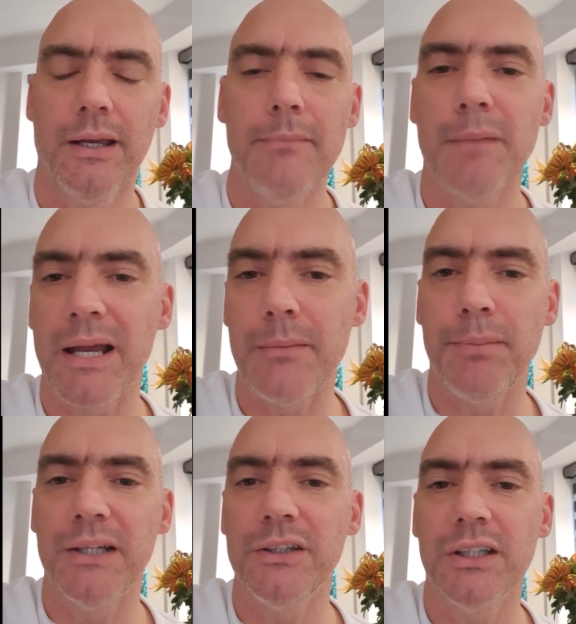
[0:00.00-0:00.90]
In my
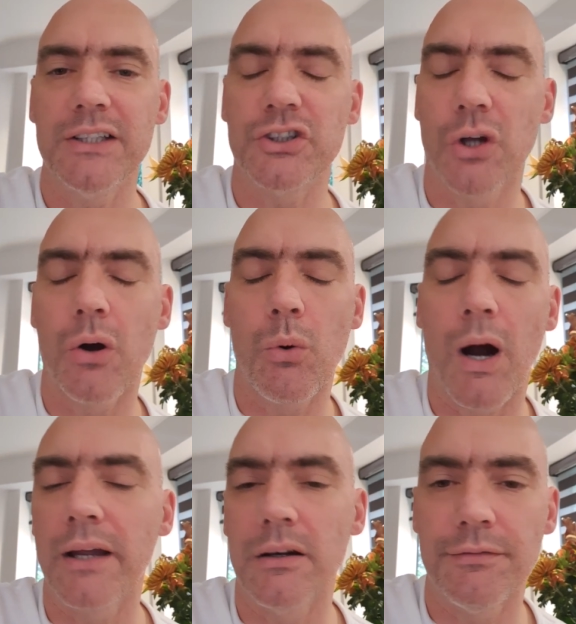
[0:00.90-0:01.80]
opinion, it's not
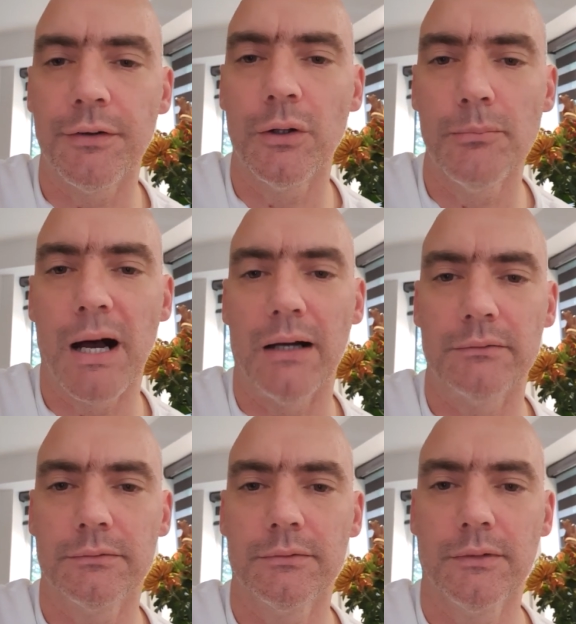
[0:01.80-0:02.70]
quite a full matte.
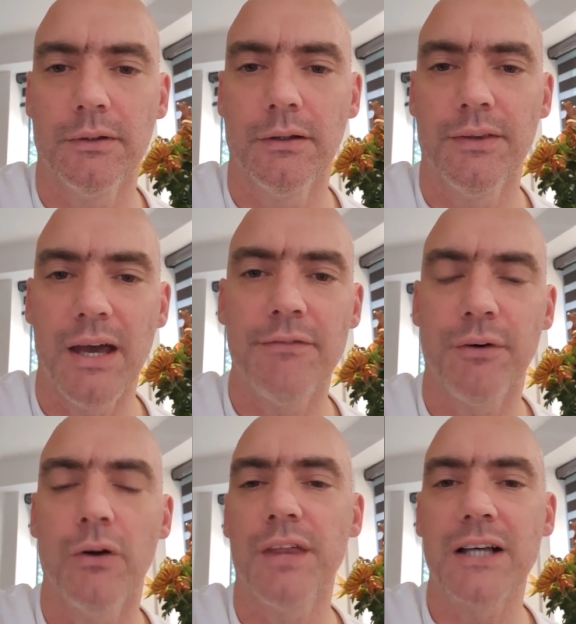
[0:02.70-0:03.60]

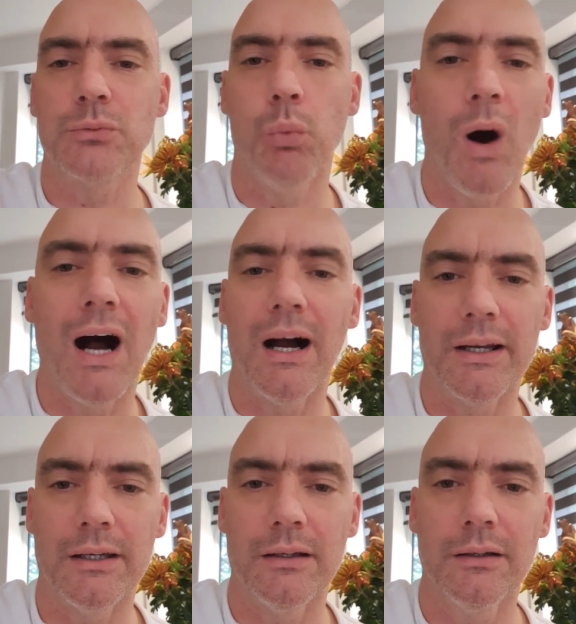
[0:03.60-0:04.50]
Therefore, that's
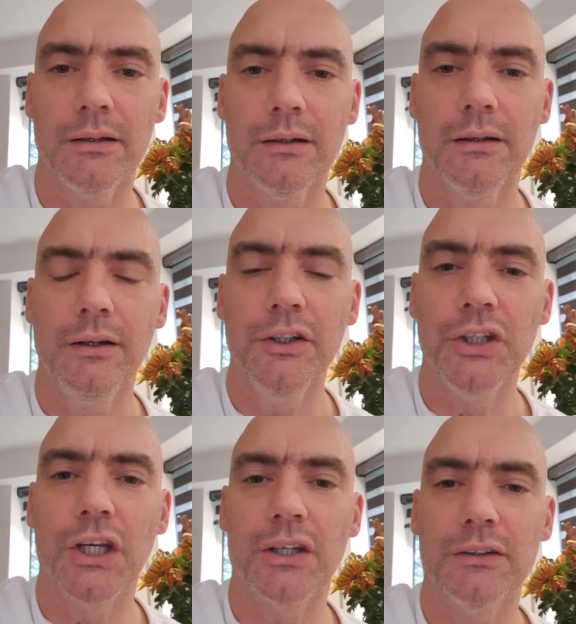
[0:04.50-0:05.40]
why
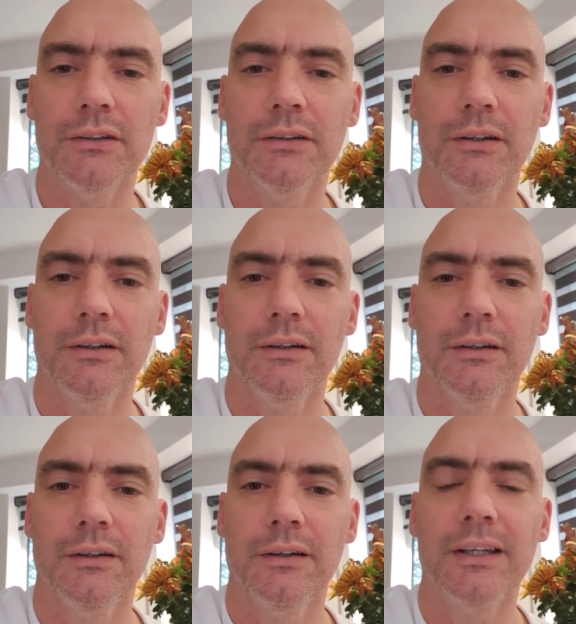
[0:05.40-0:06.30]
you can
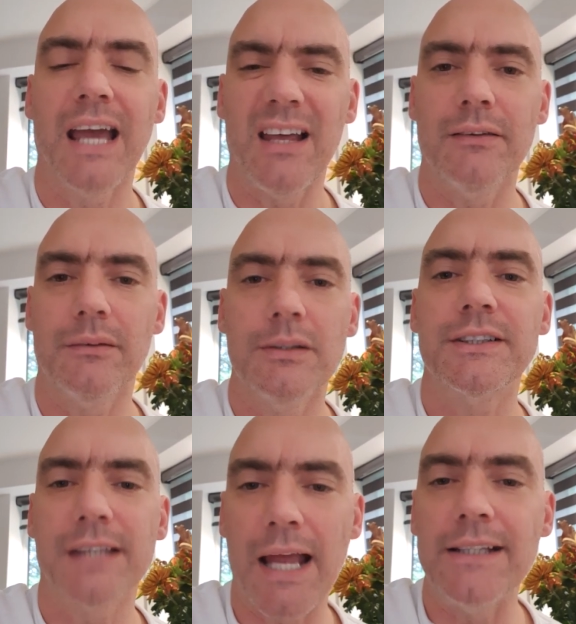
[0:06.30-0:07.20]
get
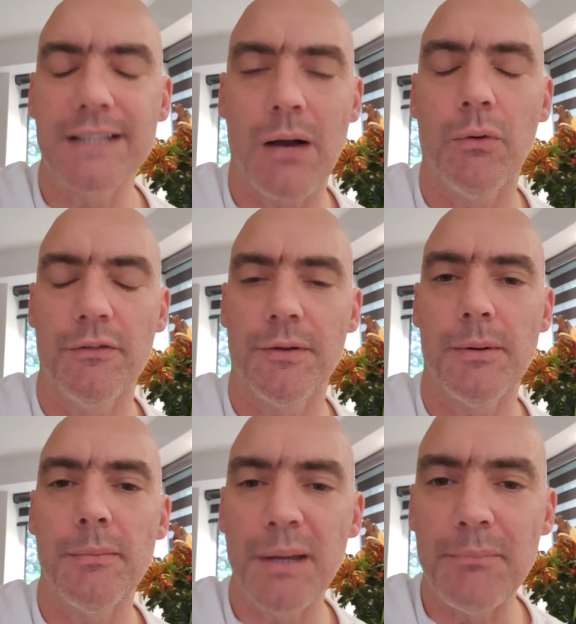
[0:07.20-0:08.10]
stains out of them a
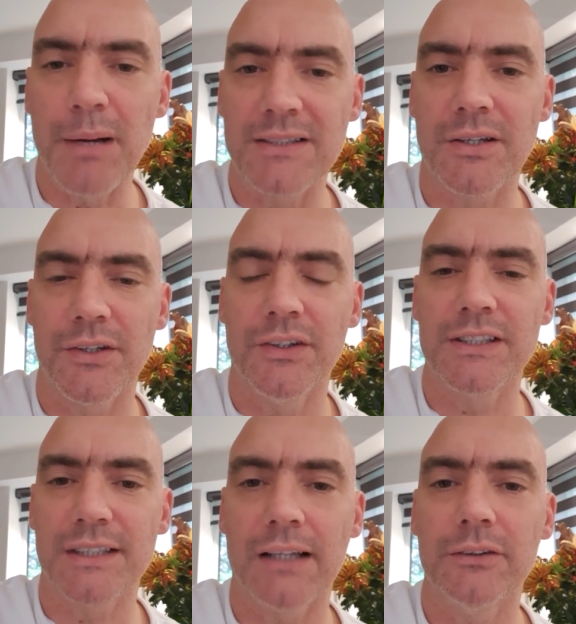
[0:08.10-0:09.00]
bit better than the
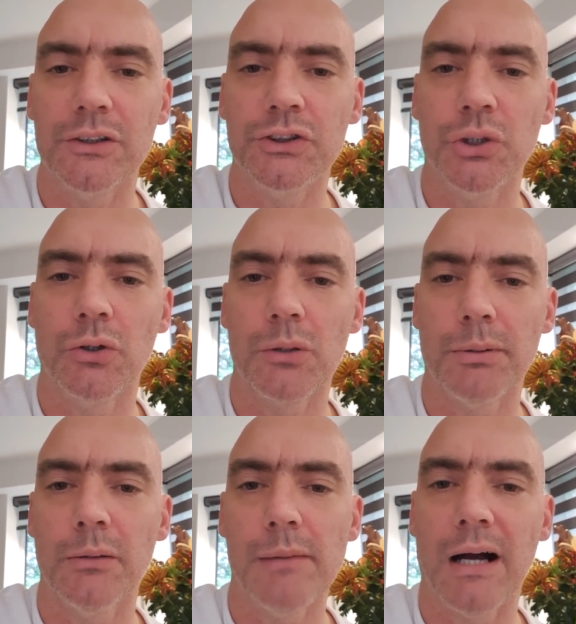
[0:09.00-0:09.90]
standard
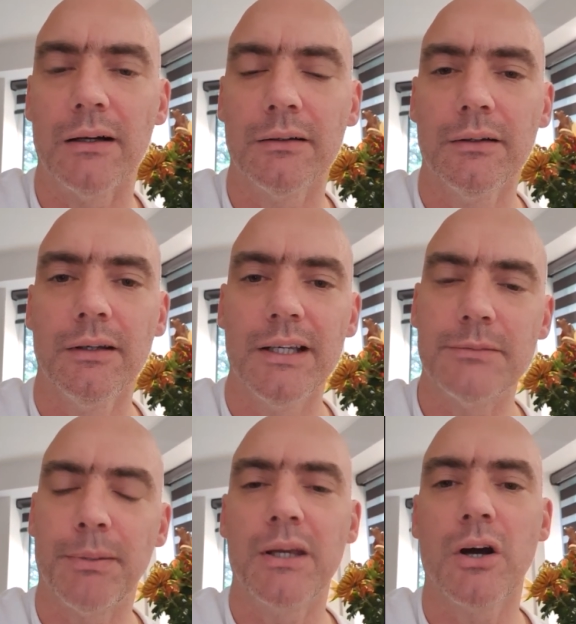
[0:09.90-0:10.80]
durable matte. It's
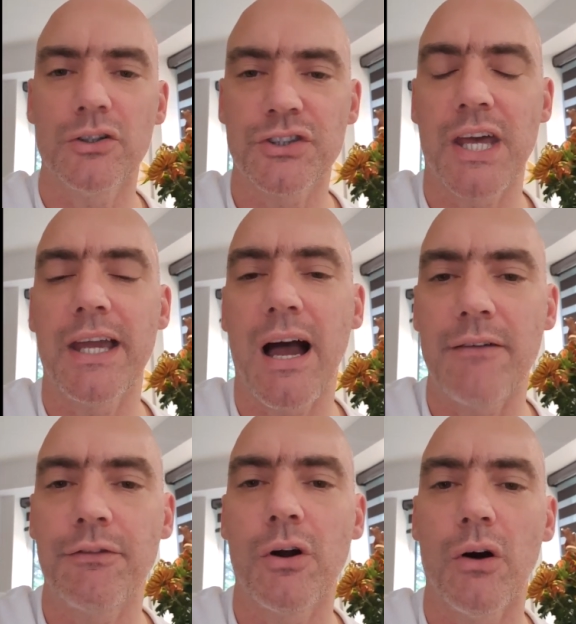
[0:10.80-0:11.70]
because they
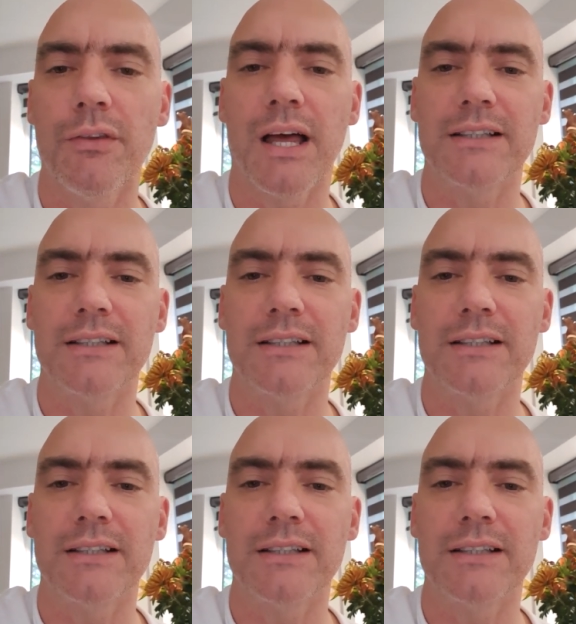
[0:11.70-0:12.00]
have got that